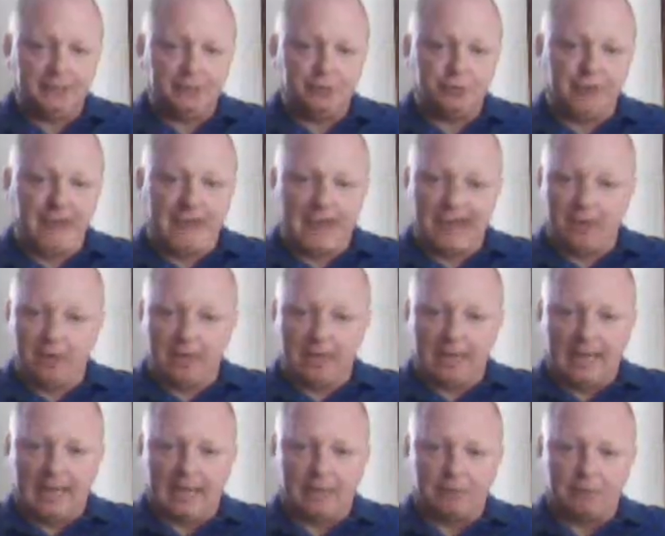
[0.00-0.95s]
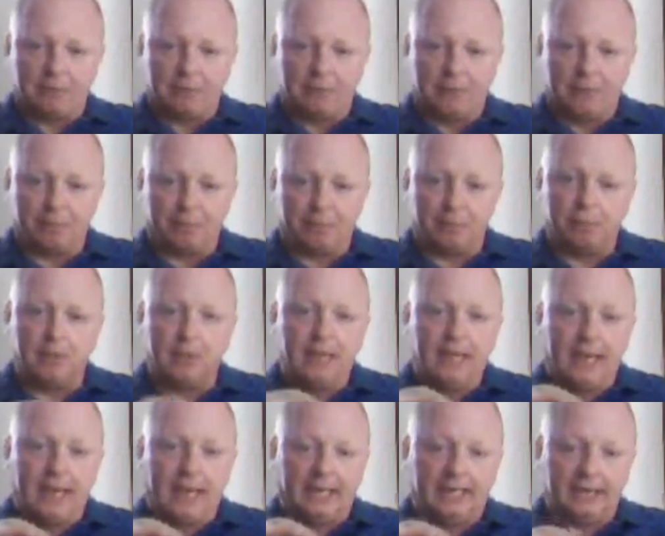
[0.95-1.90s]
need to analyze your paper
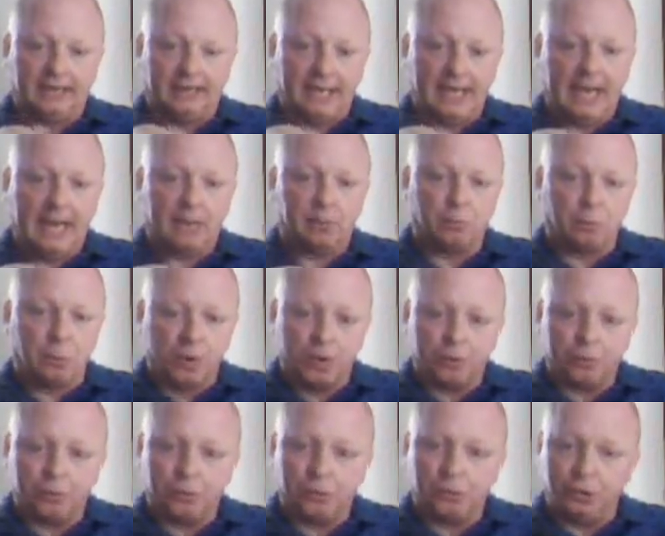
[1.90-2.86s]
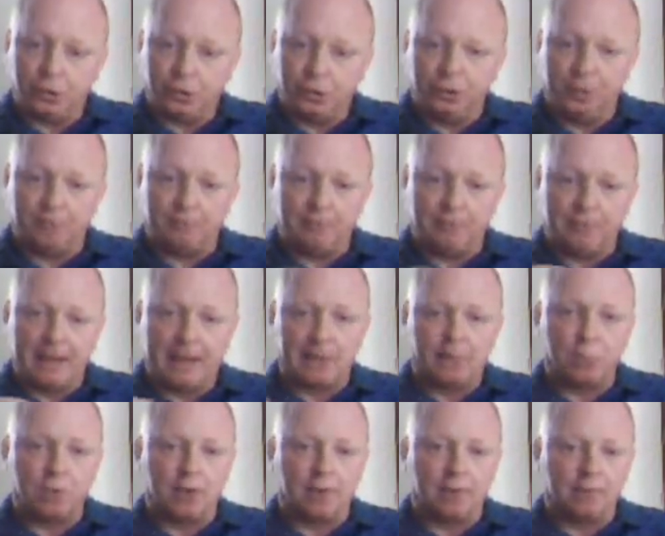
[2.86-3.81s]
and decide whether you have
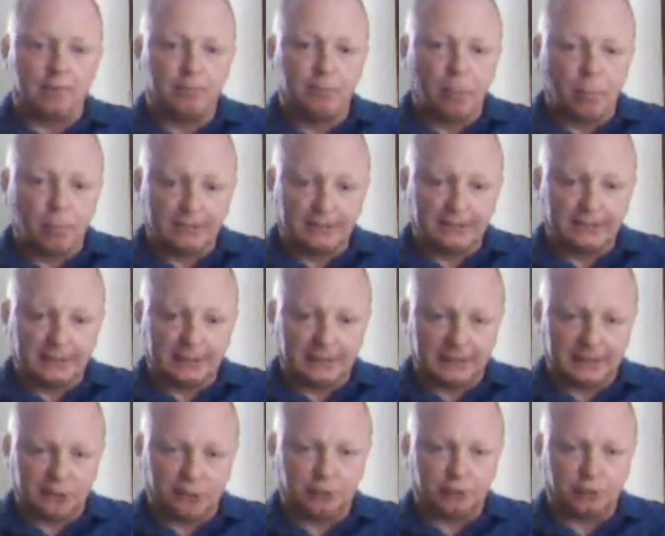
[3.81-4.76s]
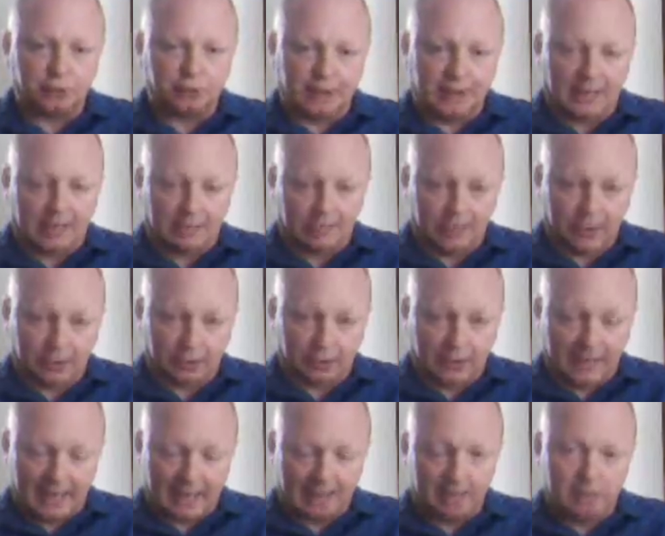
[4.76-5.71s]
made whatever points it is you're trying to make
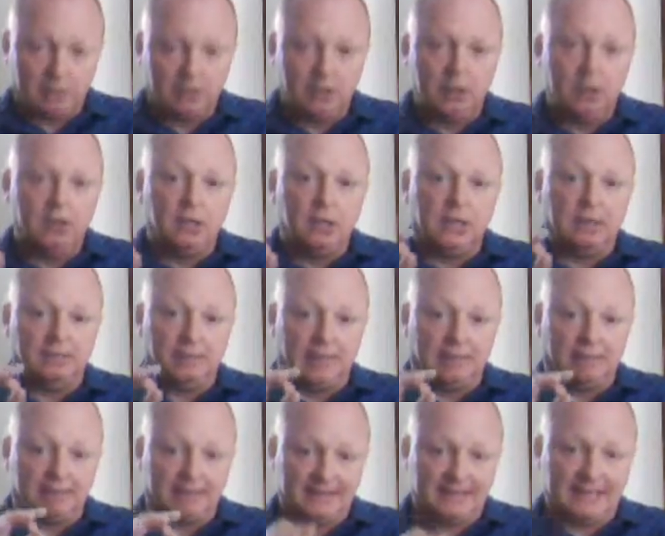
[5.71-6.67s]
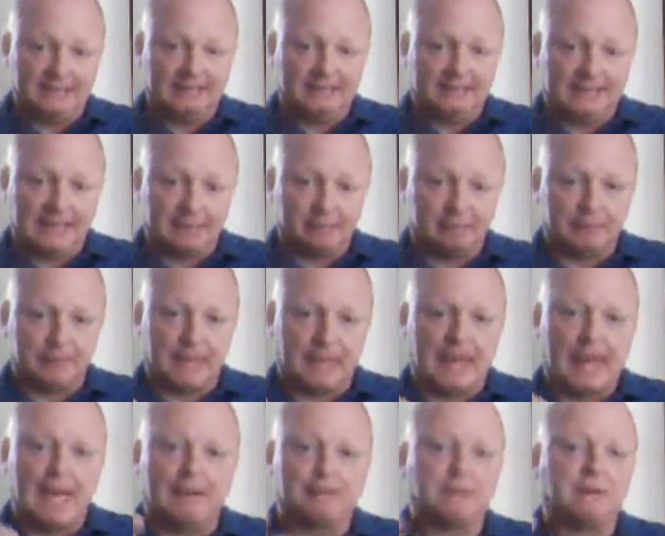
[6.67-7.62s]
or not. If you have a thesis statement,
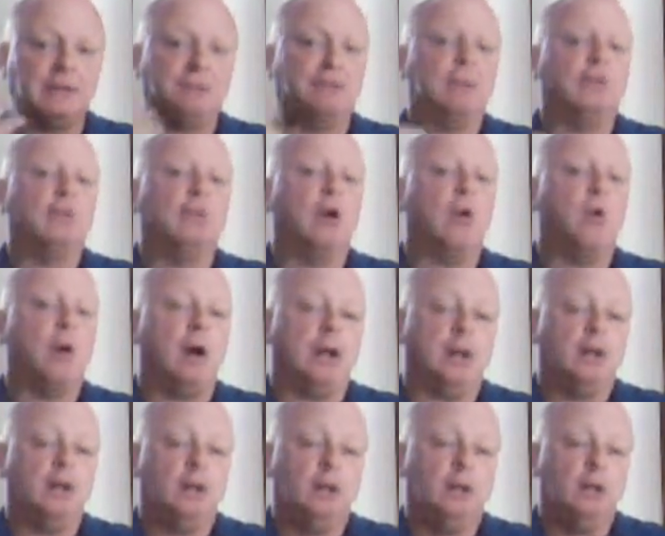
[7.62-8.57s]
I have something to go on.